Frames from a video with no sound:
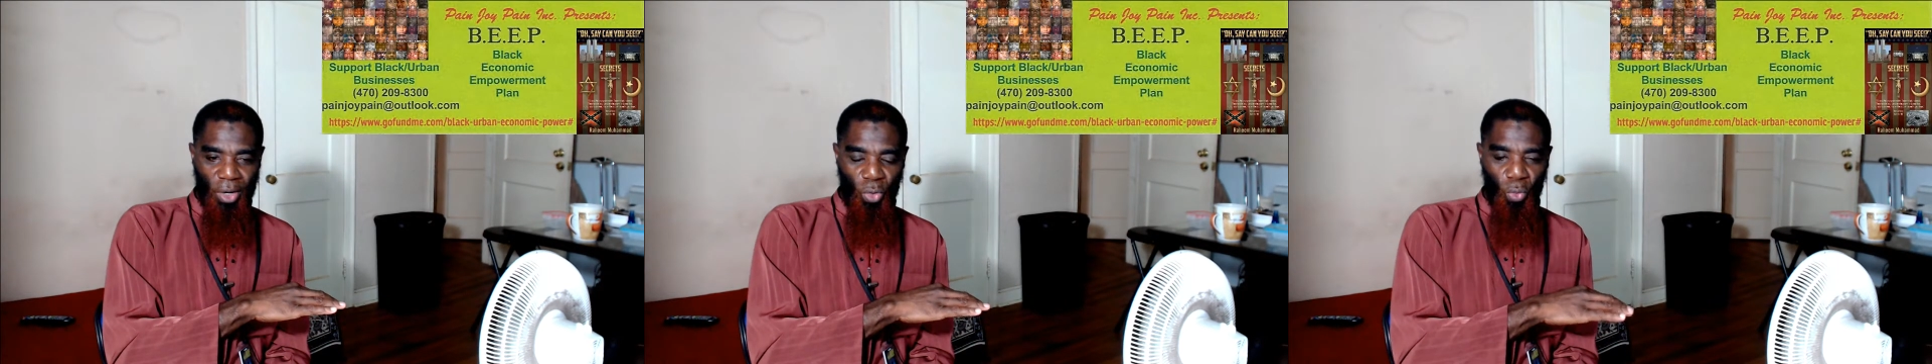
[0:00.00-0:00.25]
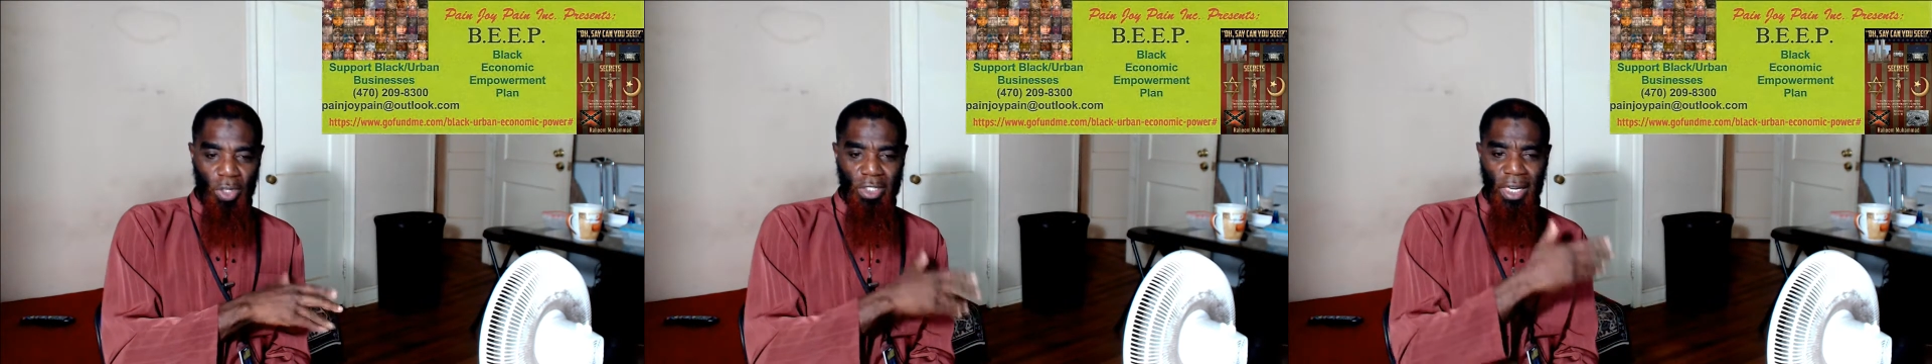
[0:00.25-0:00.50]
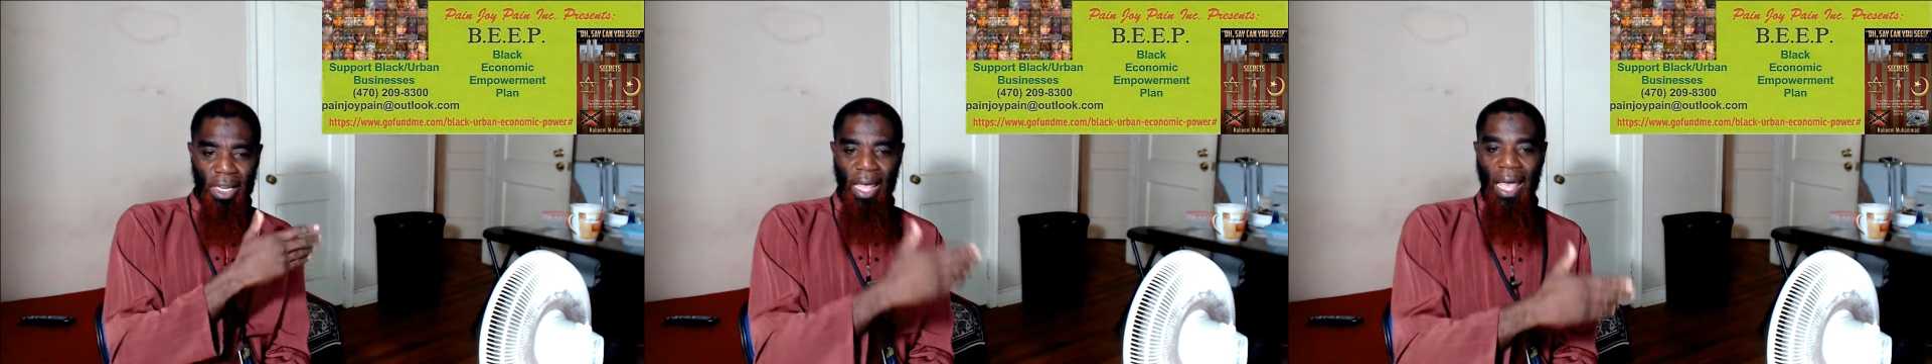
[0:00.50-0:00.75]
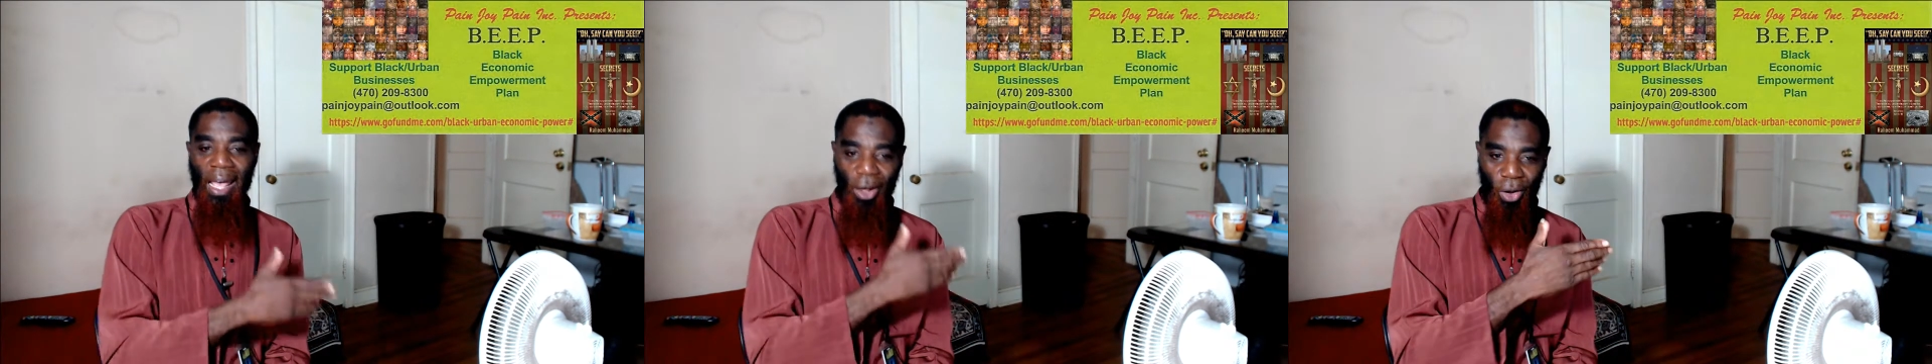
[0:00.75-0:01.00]
was
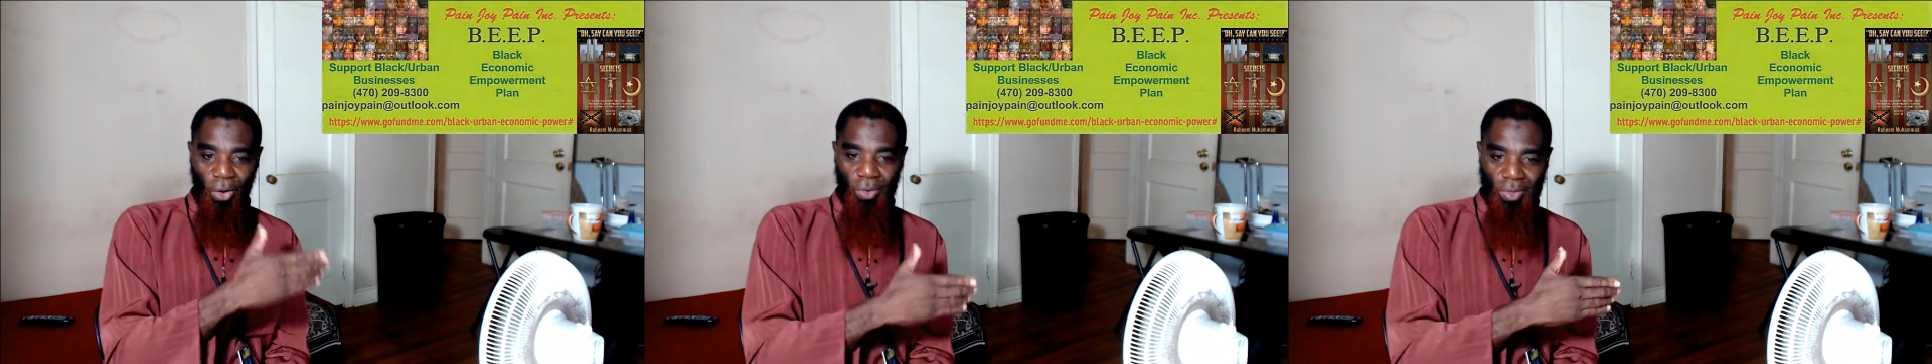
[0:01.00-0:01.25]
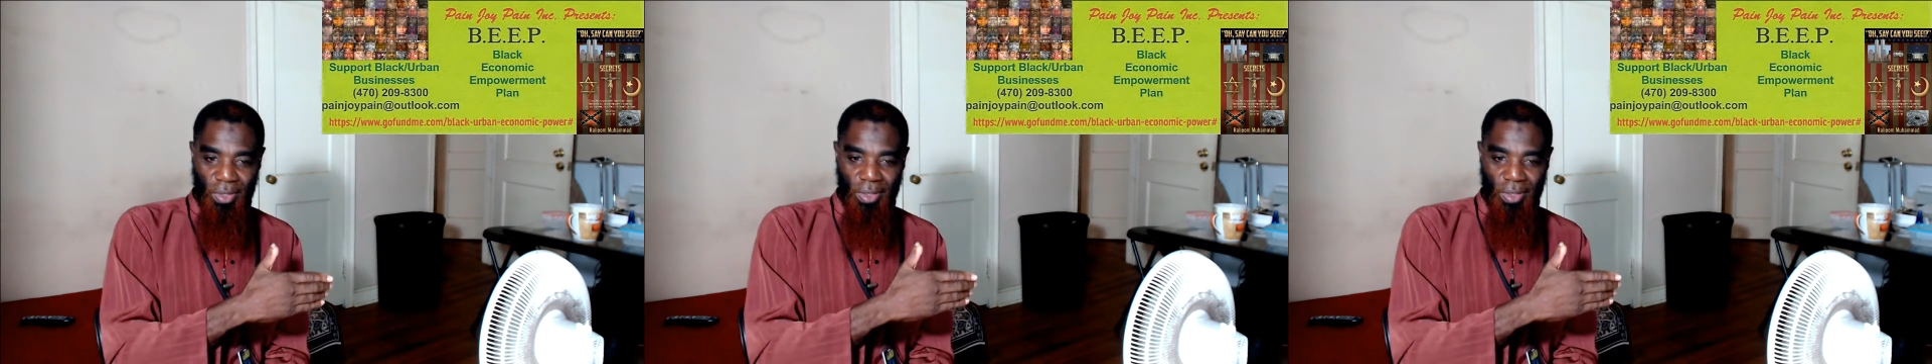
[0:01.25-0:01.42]
allowed